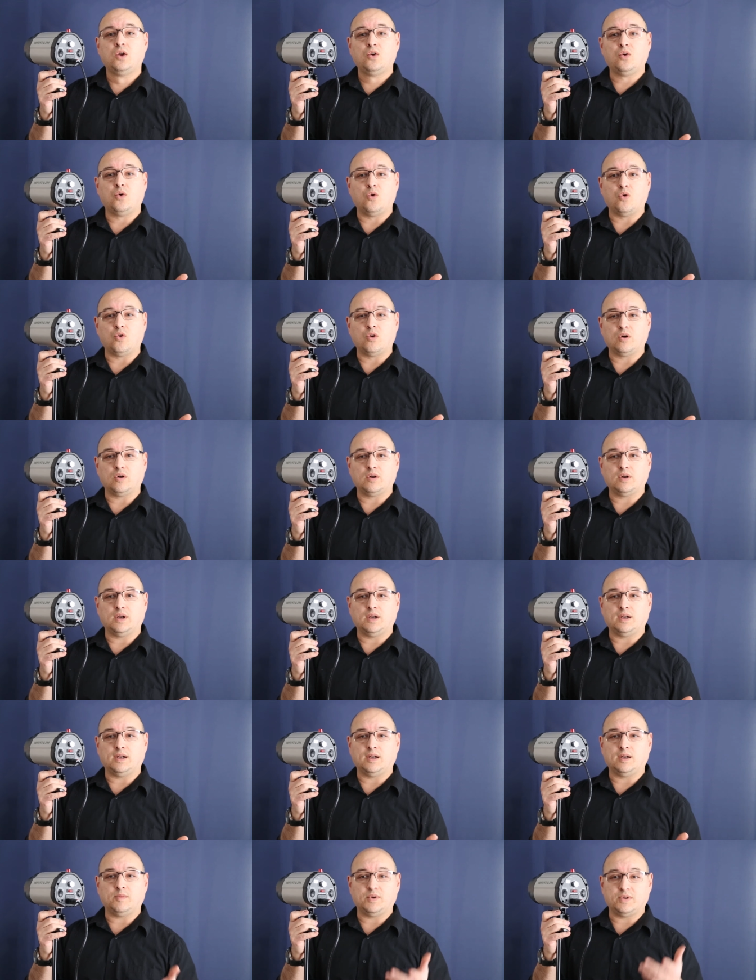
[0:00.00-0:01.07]
or
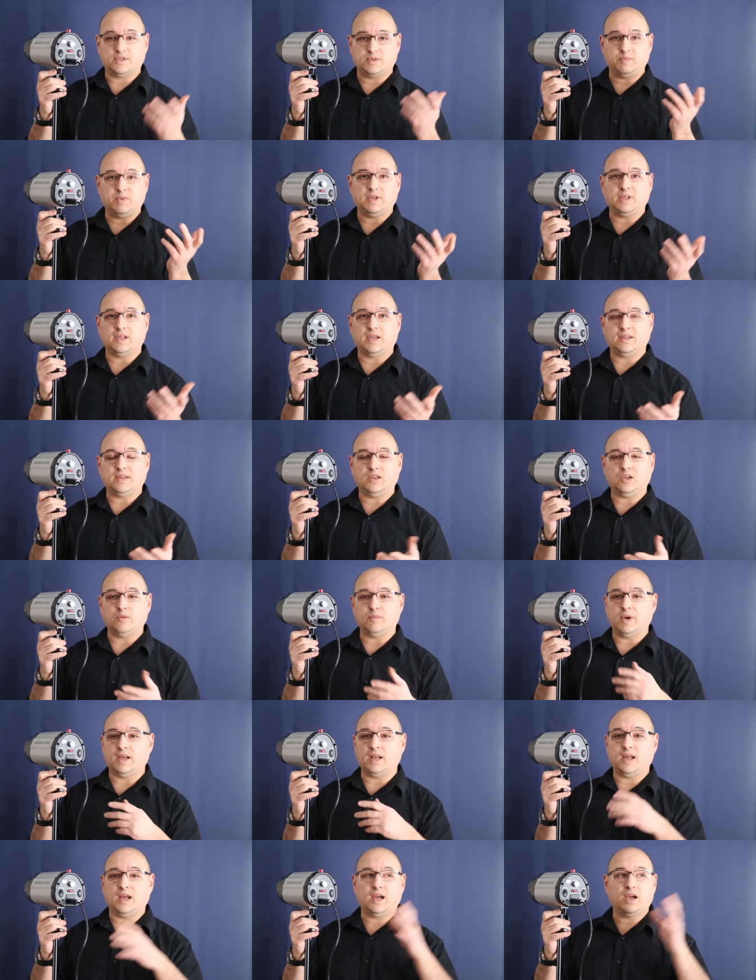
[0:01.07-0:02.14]
a speed light that you
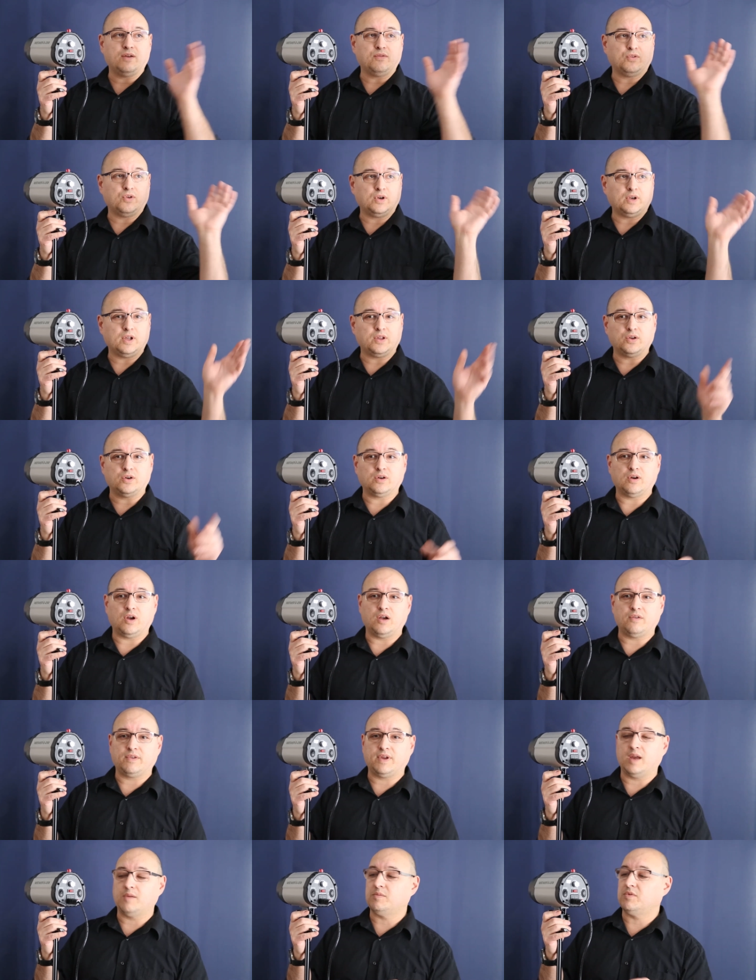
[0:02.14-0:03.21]
might have, or another
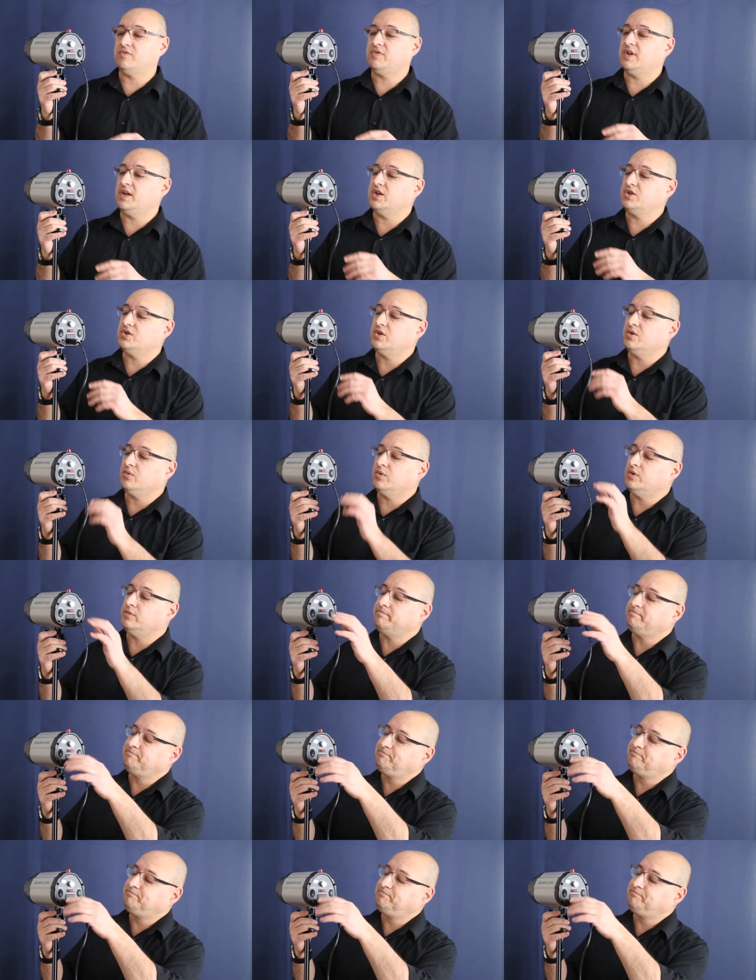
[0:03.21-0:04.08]
off-camera flash in the room.